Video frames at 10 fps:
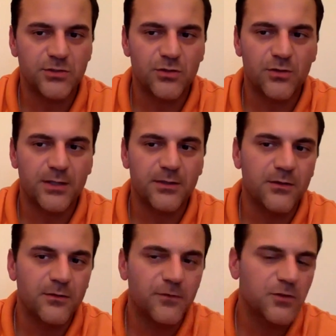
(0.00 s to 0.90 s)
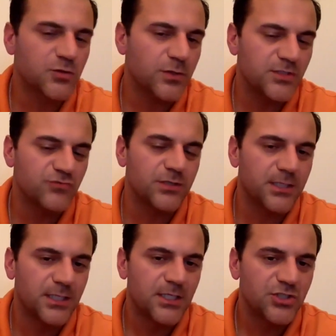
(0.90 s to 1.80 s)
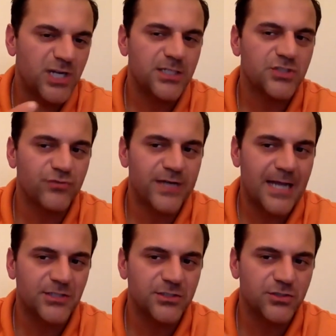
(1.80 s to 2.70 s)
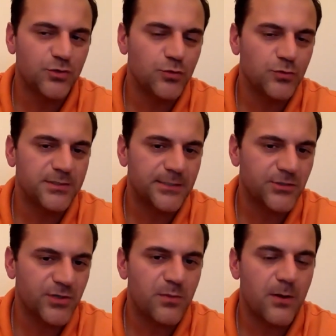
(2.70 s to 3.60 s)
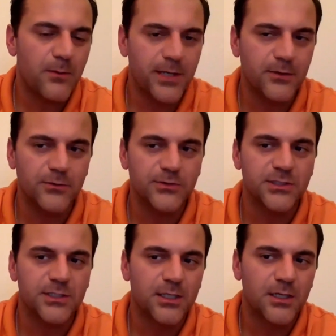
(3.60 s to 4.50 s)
So the, the first one is really China's reaction to Secretary Pompeo's